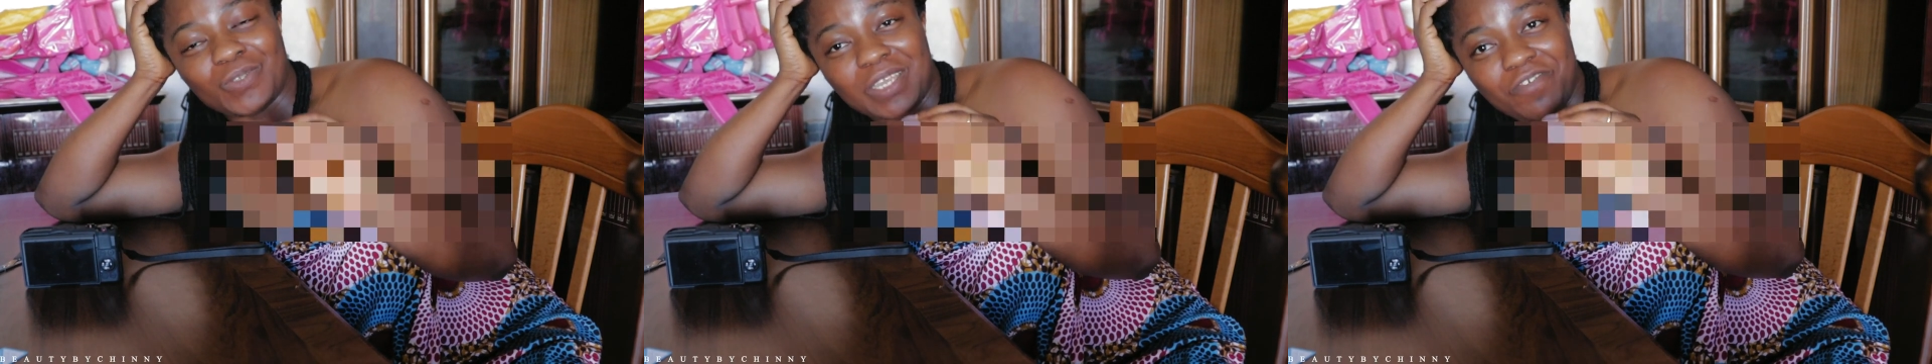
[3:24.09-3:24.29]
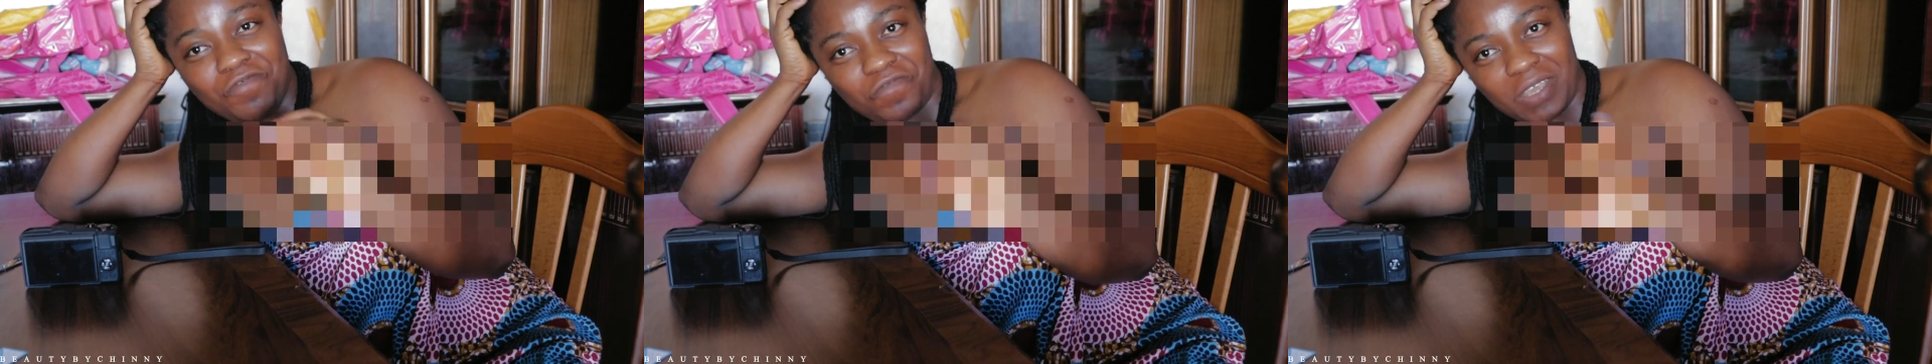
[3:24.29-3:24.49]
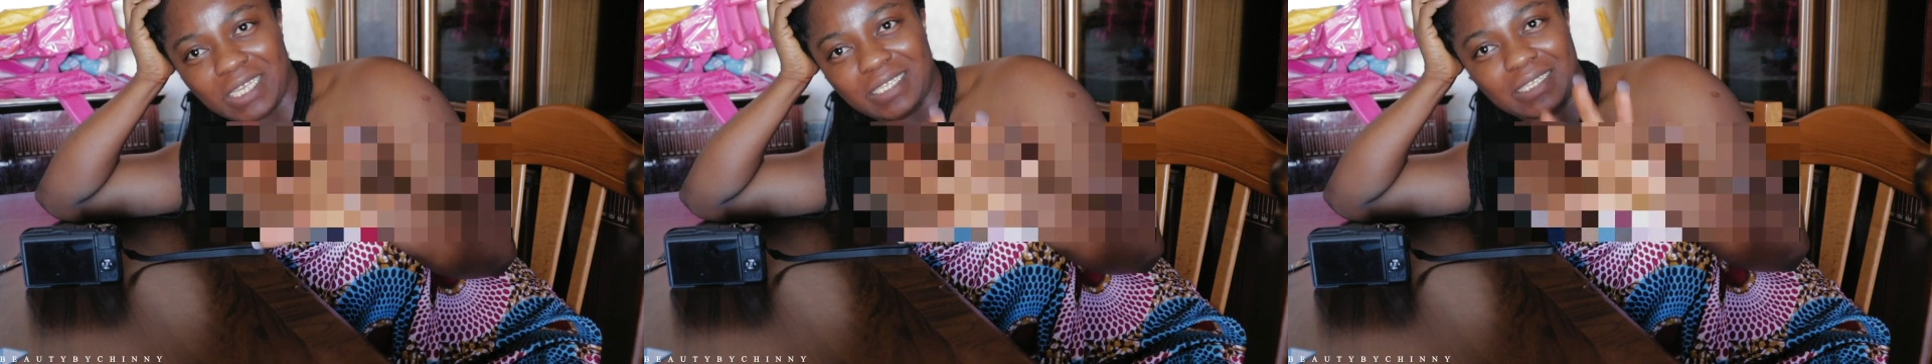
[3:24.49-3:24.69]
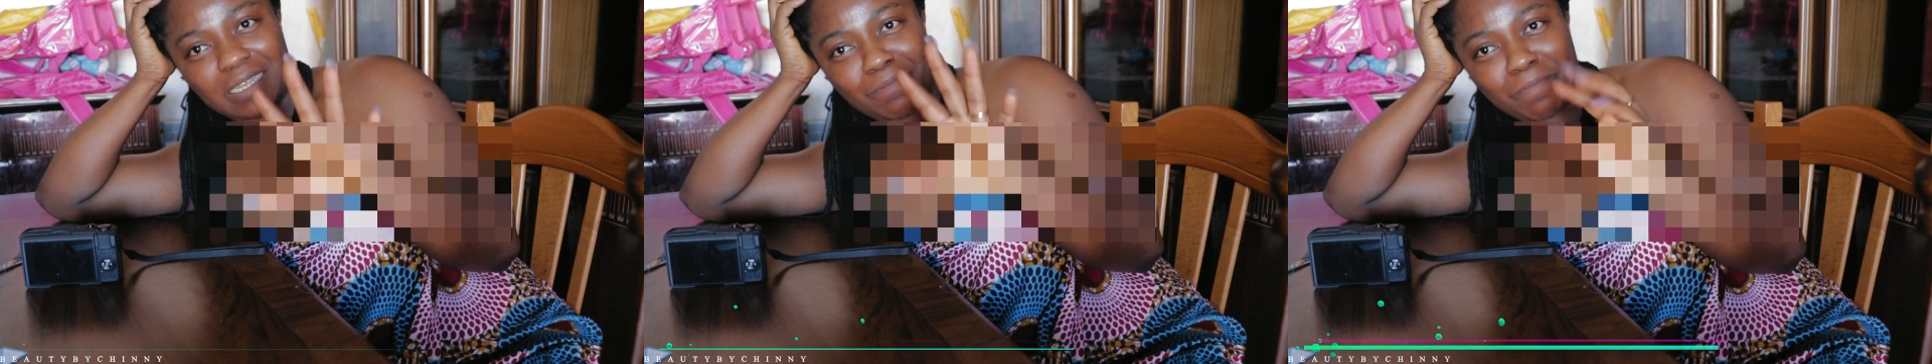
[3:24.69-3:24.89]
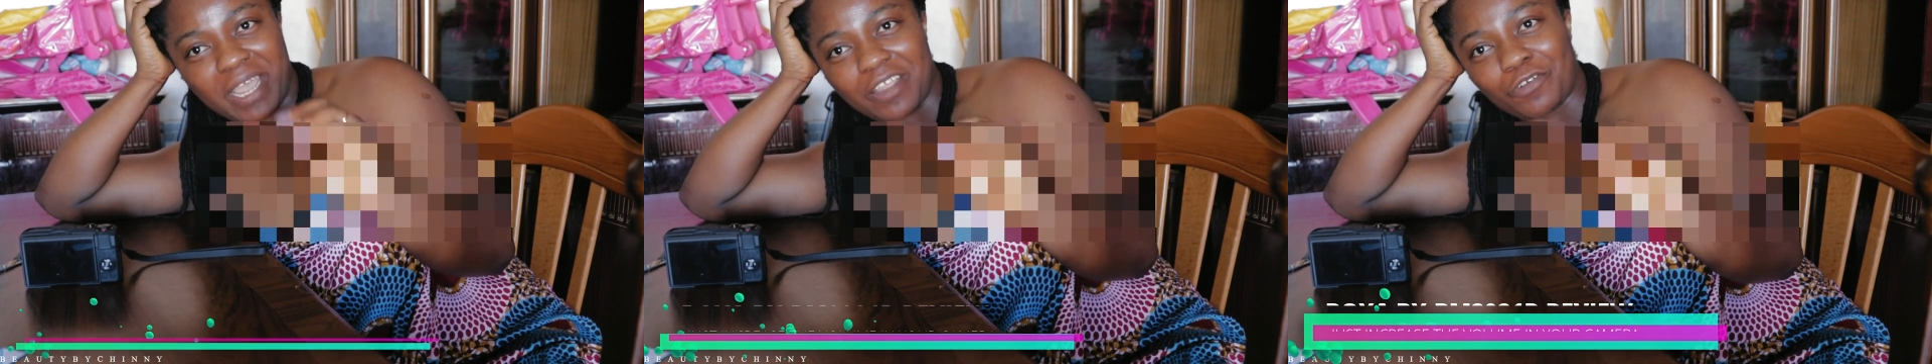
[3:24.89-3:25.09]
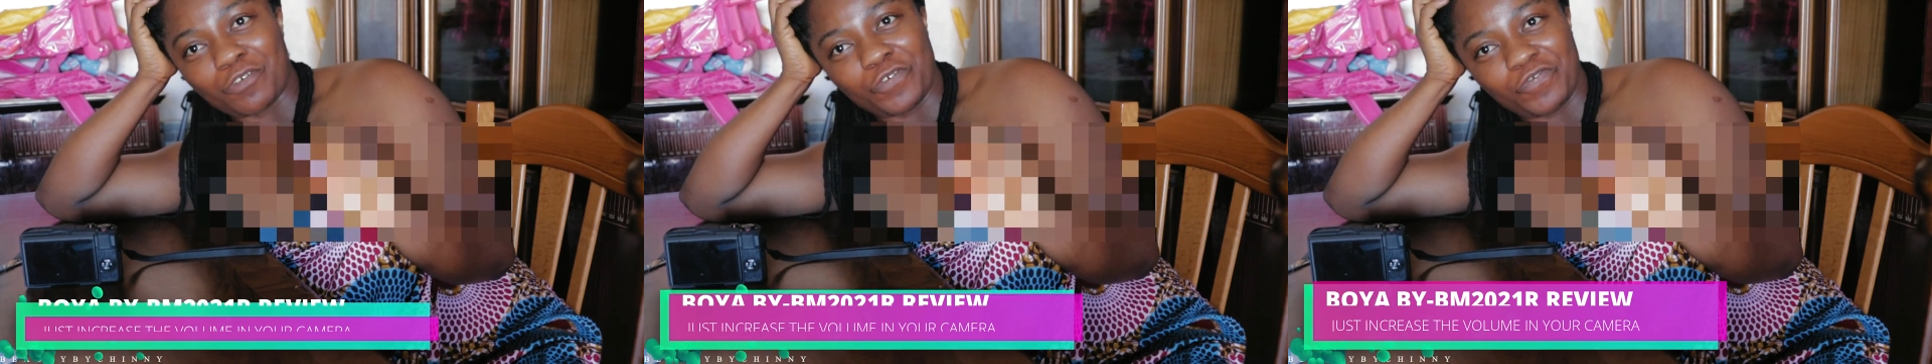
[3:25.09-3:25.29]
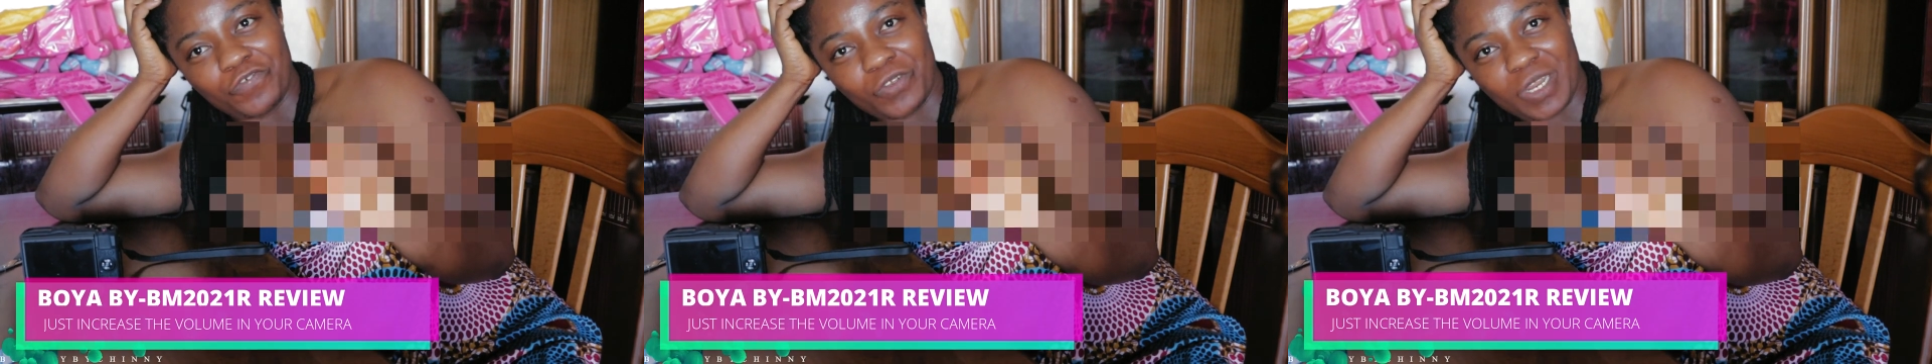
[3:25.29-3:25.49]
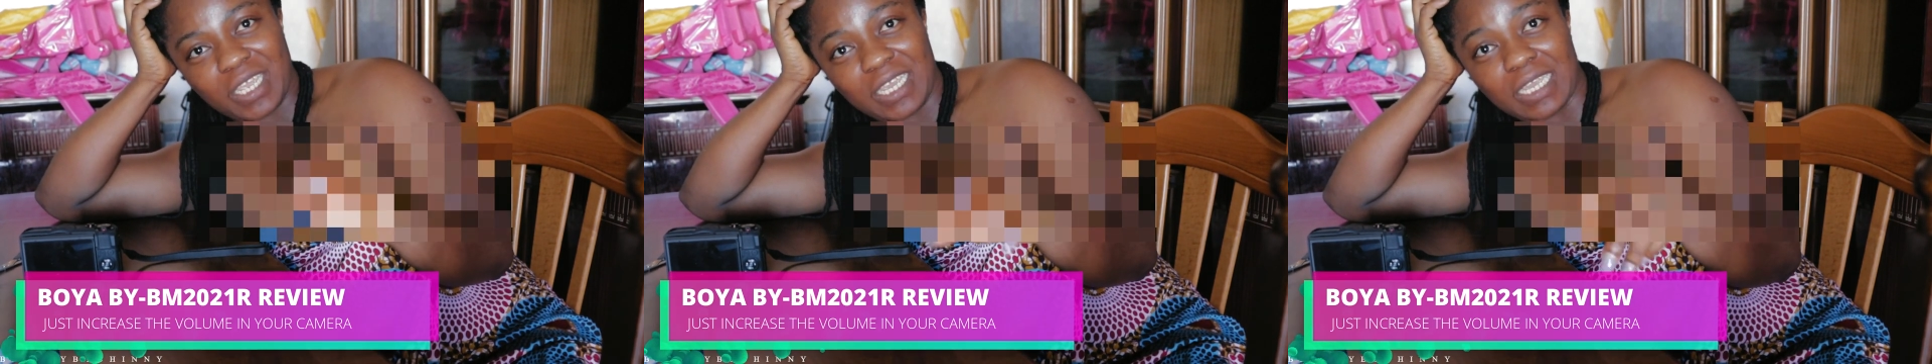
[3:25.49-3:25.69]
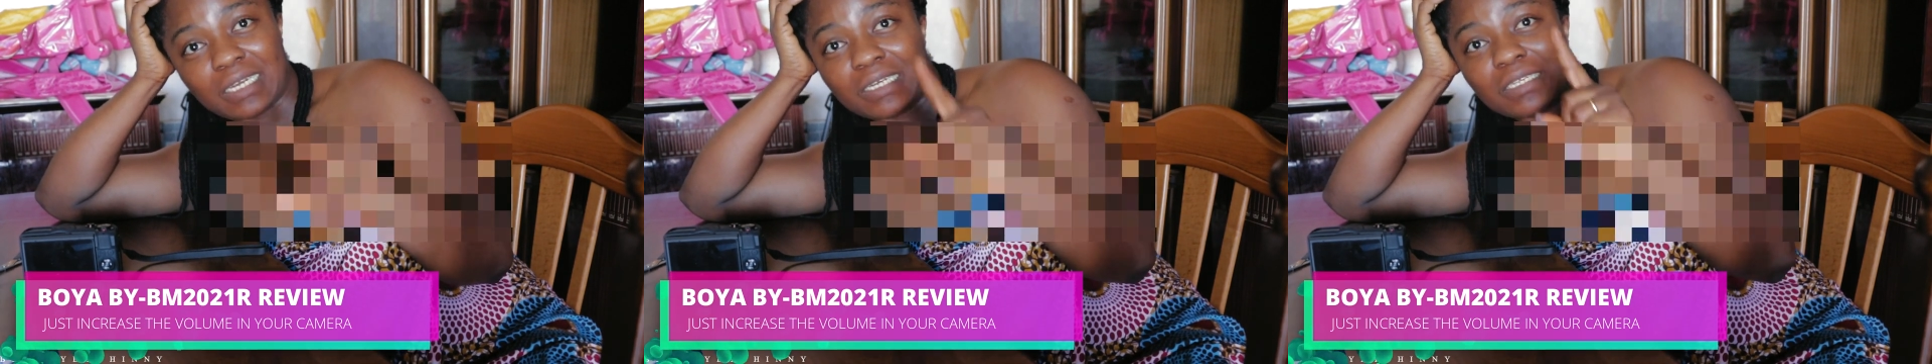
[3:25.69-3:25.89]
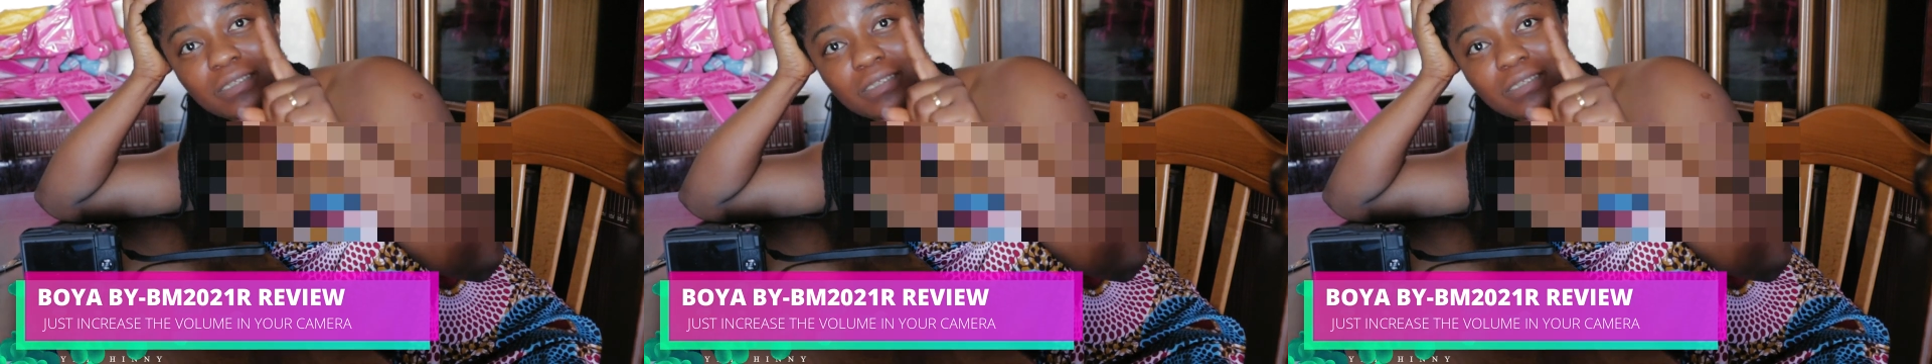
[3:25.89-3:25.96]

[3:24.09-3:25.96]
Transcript: to invest in microphone again.